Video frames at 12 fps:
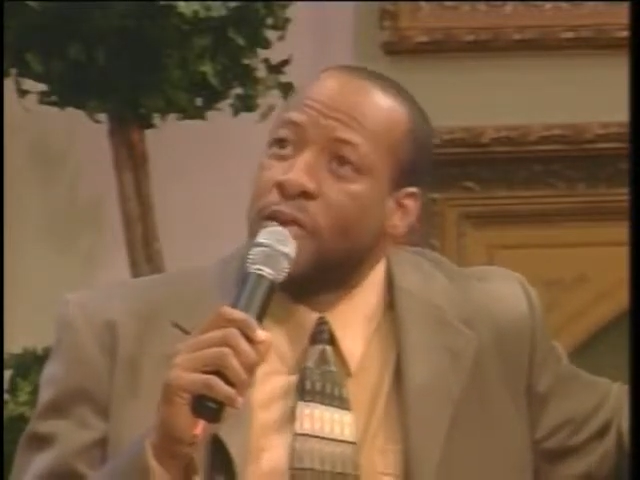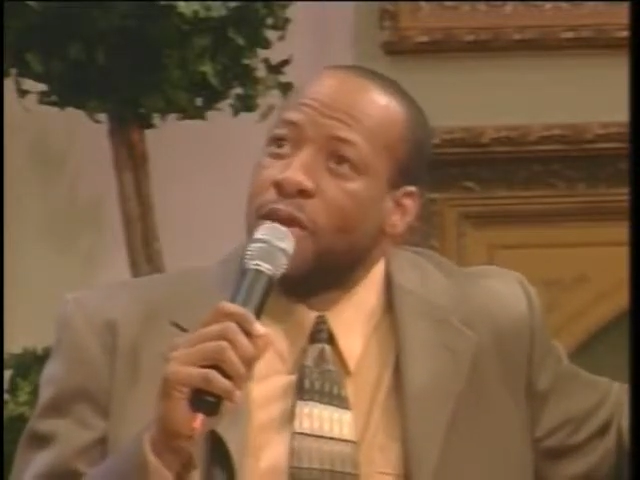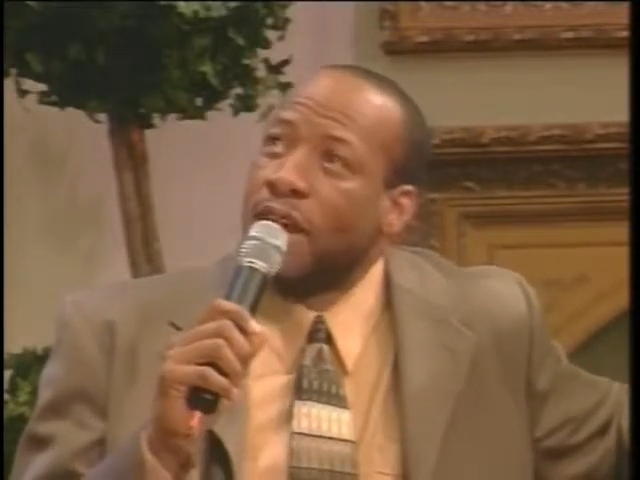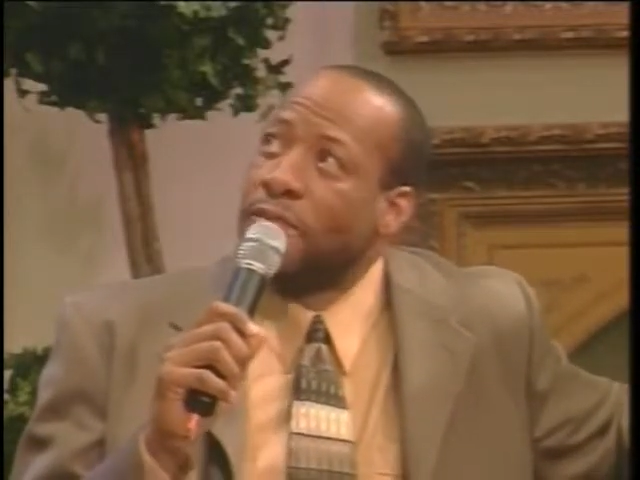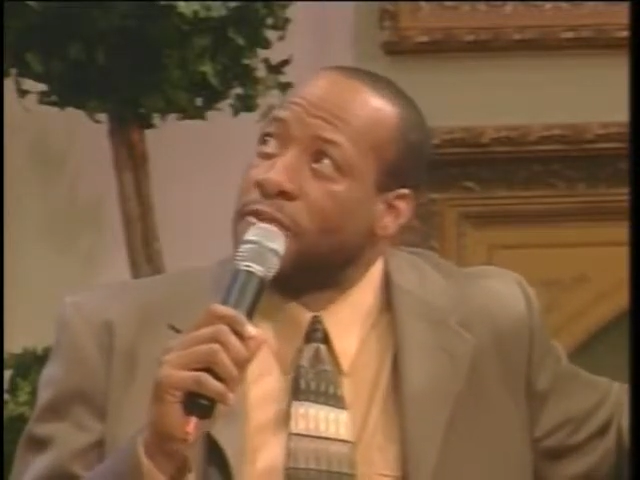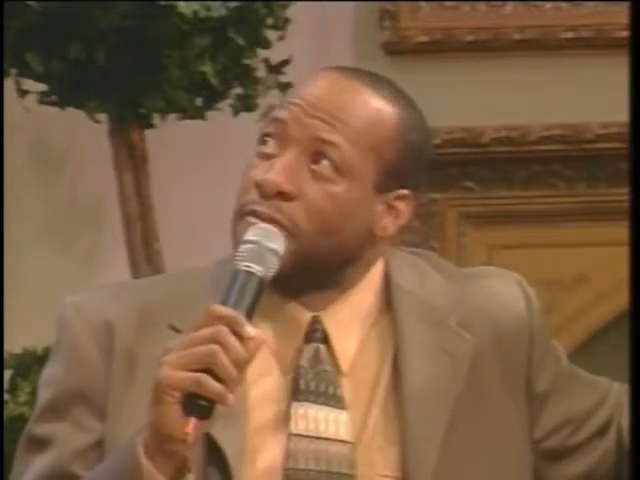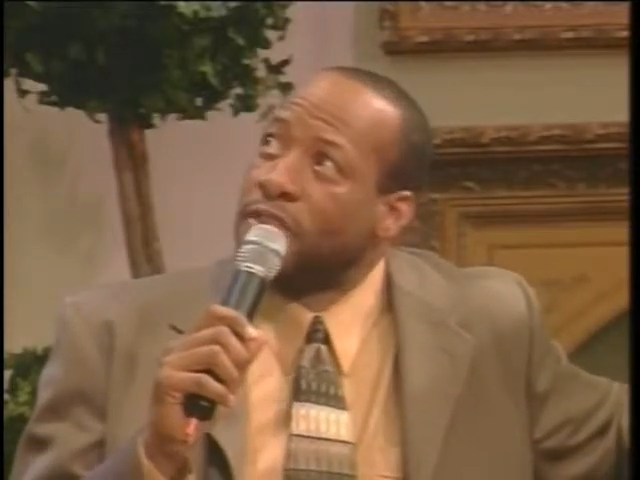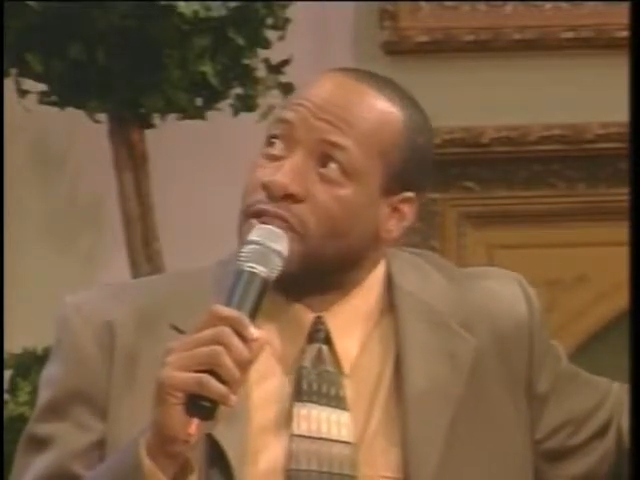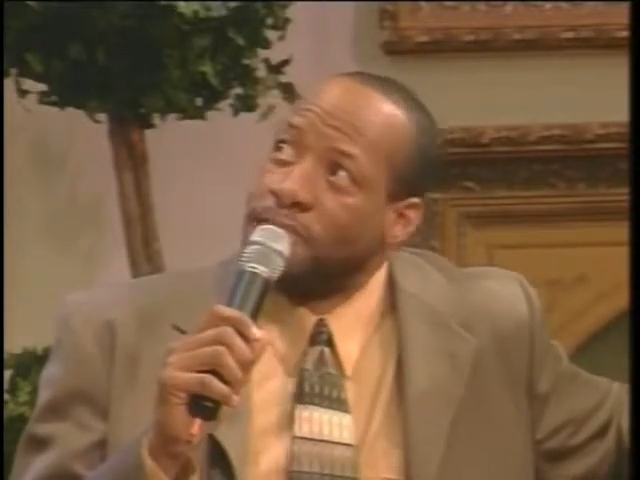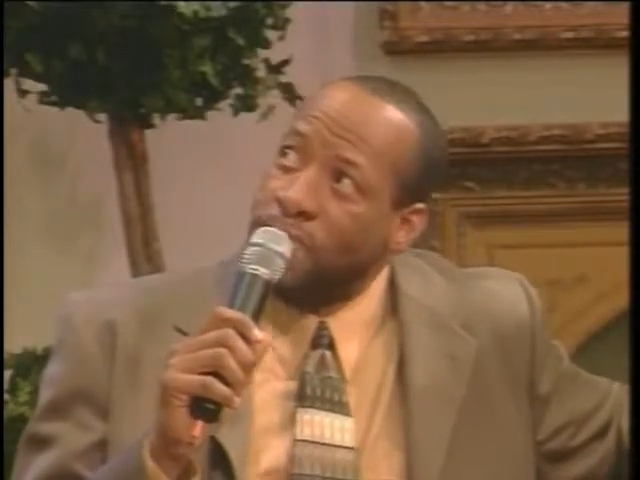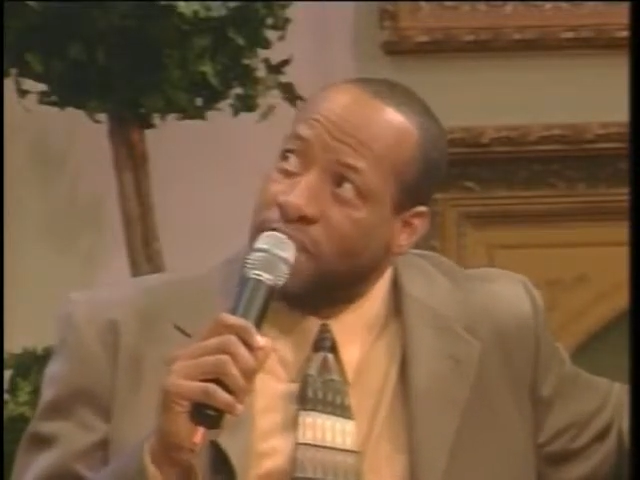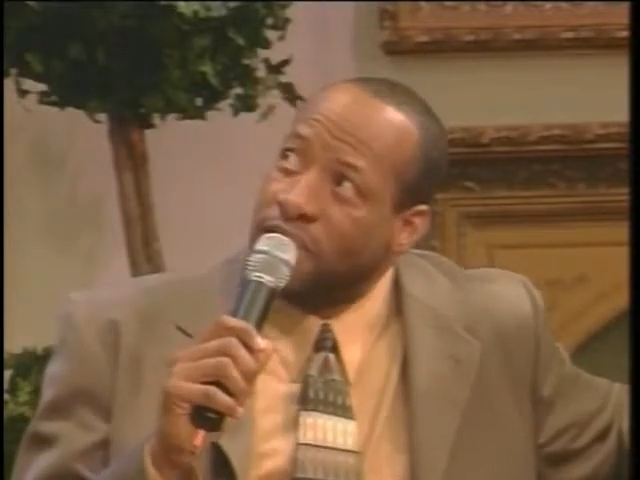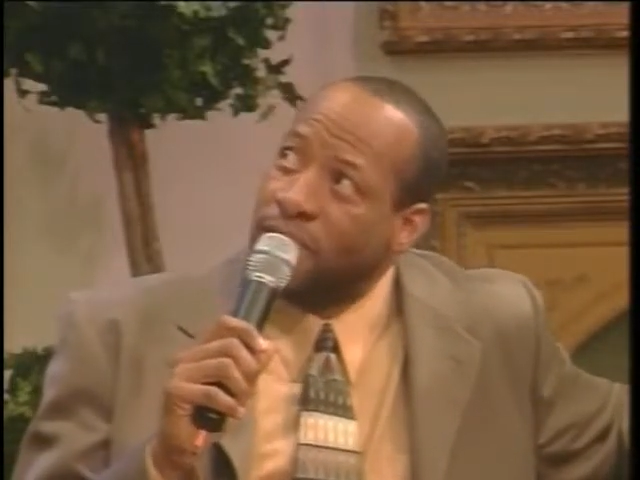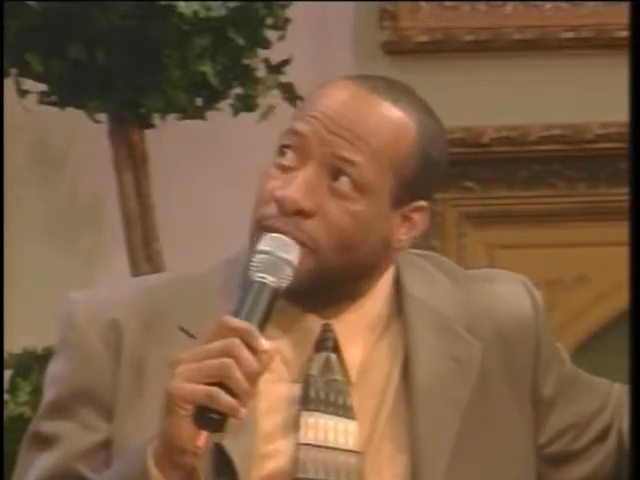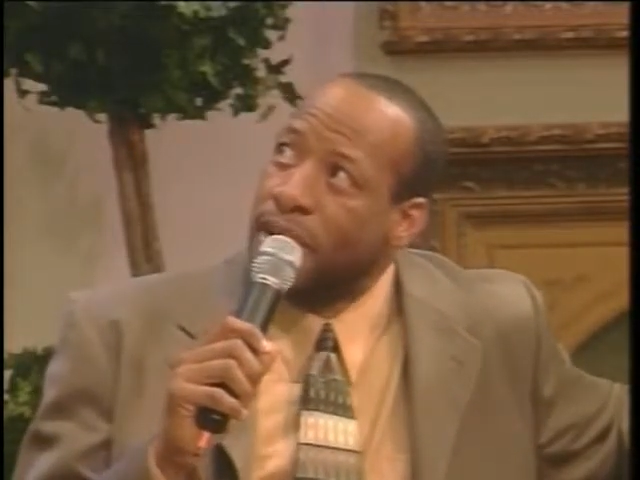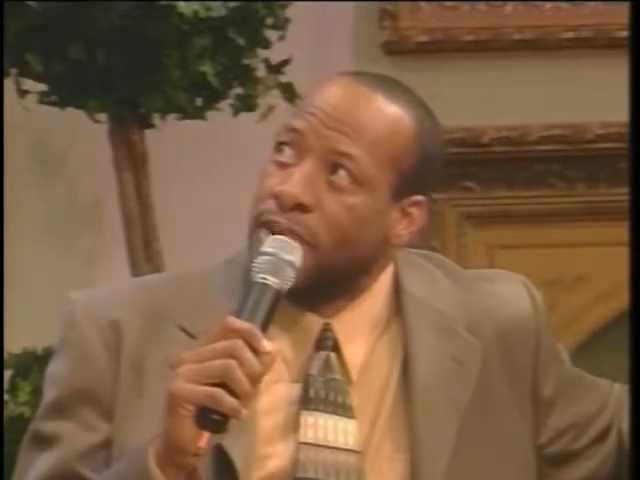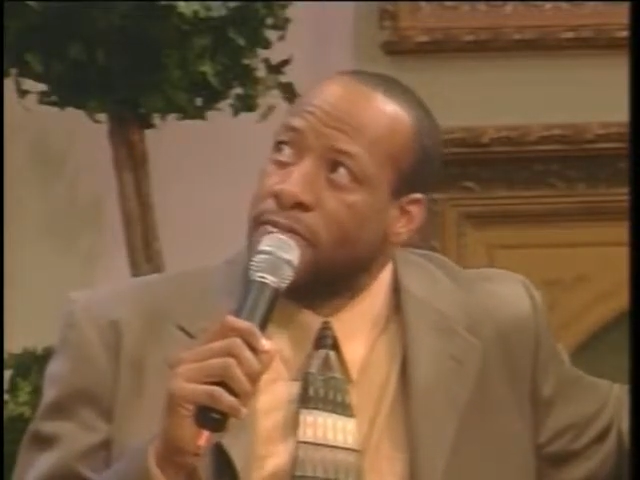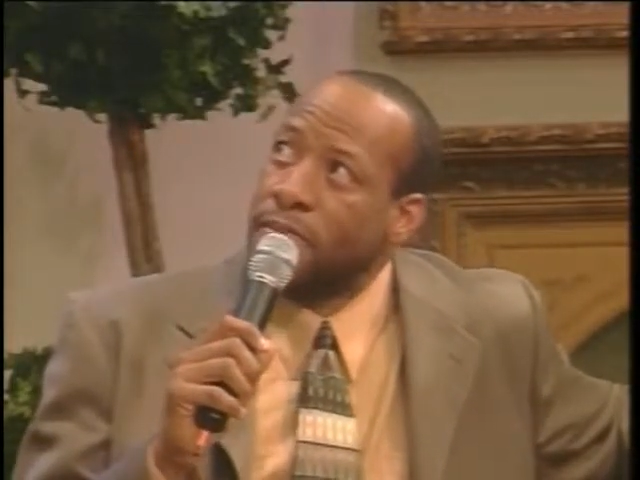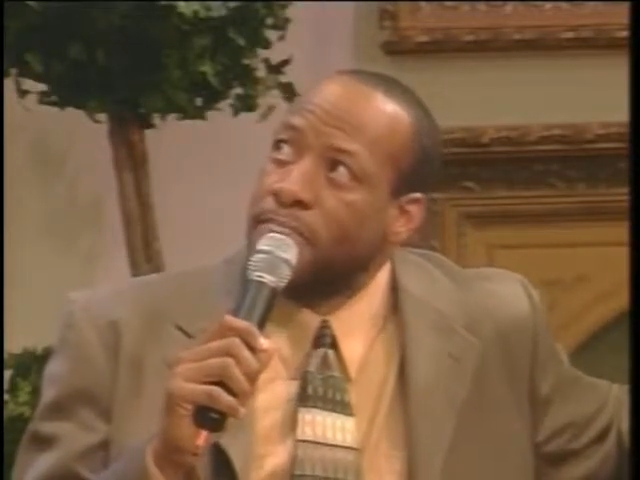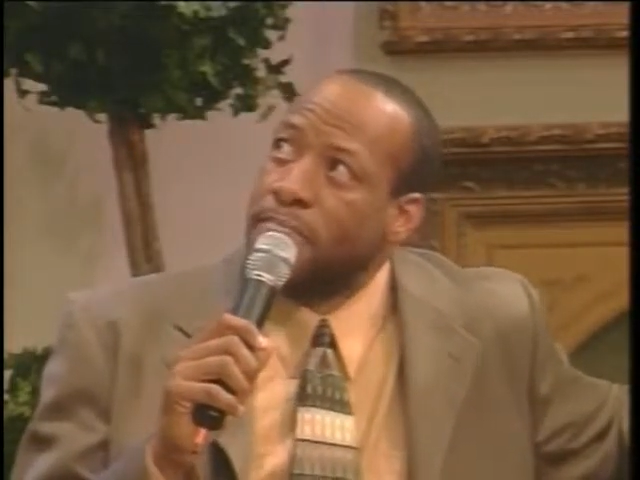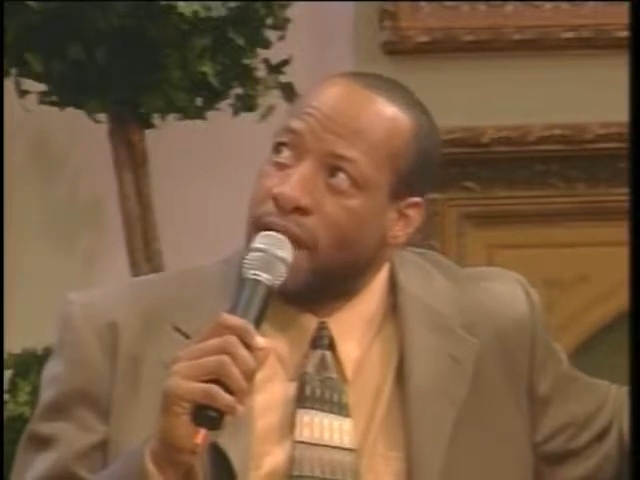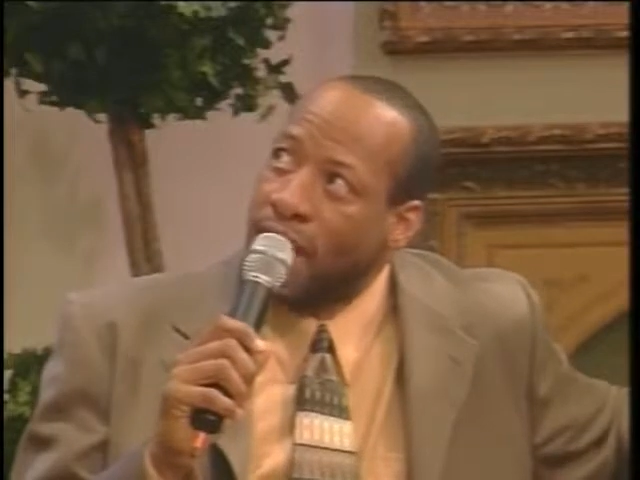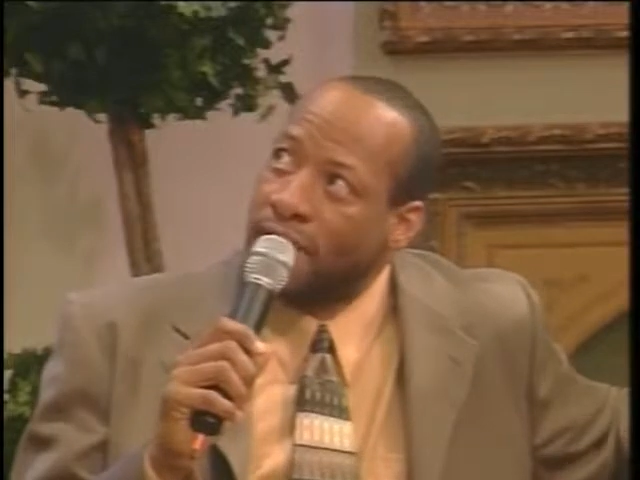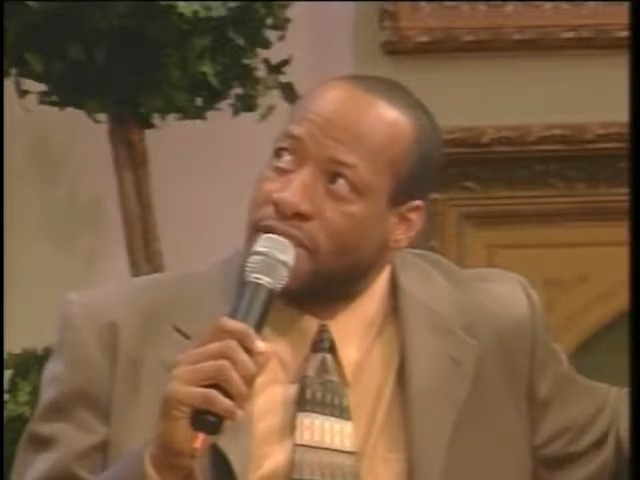We'd have different speeches by different
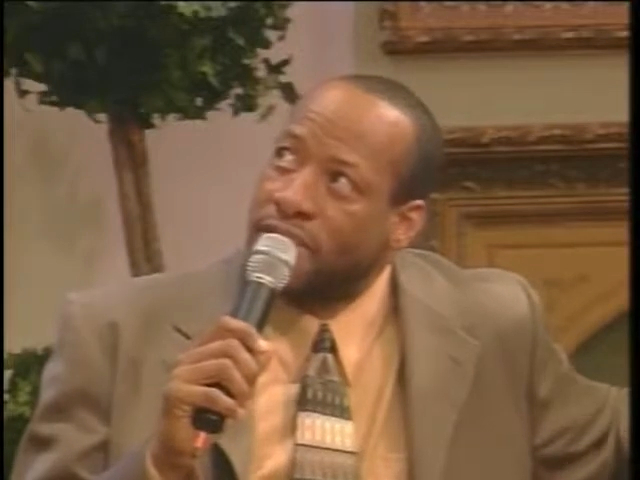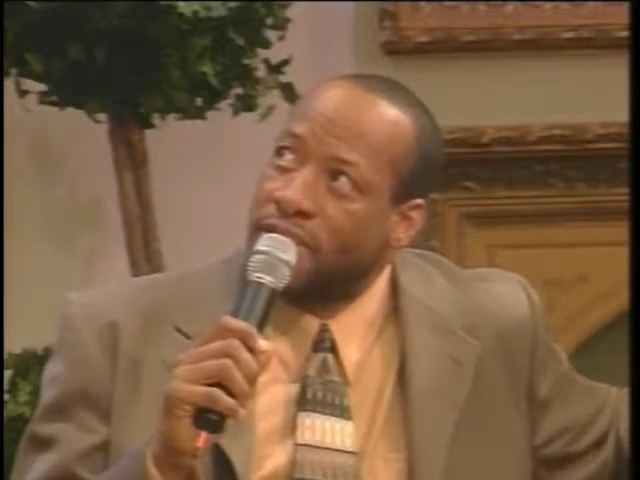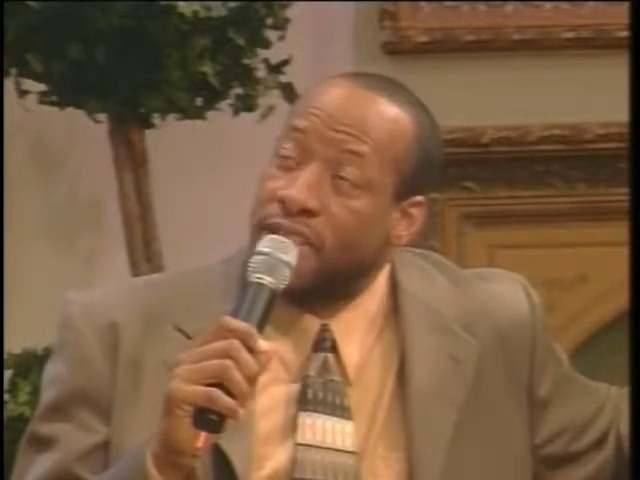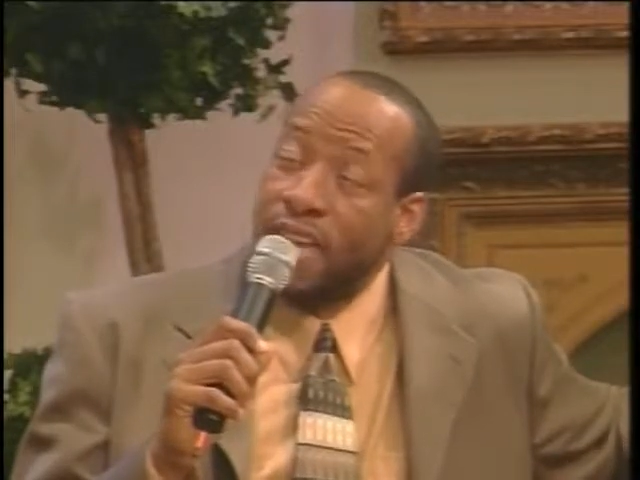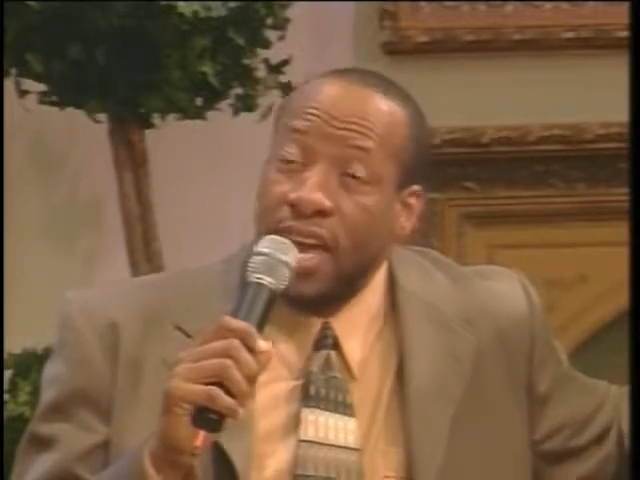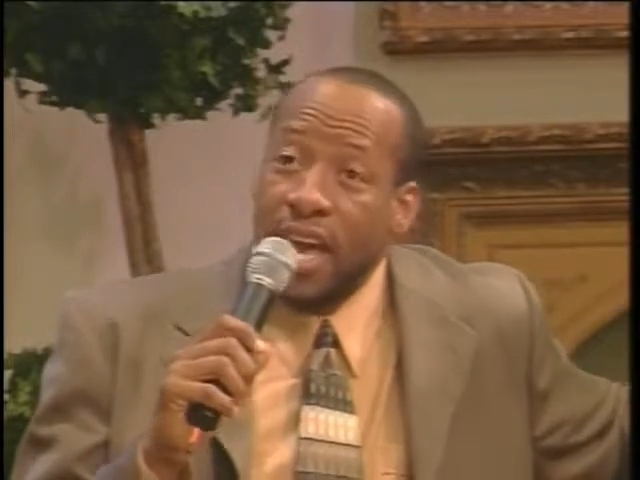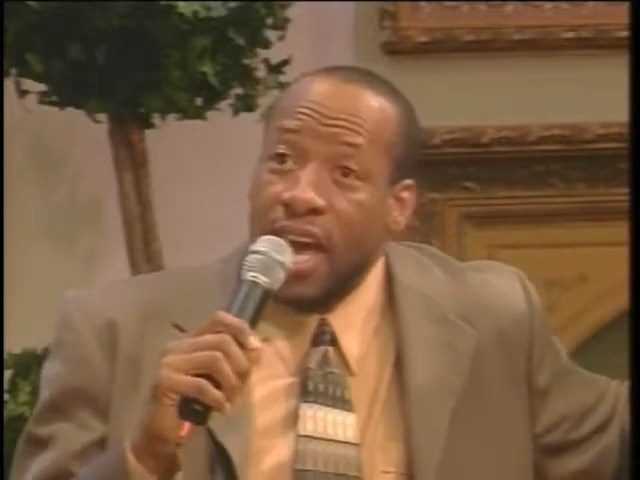pastors.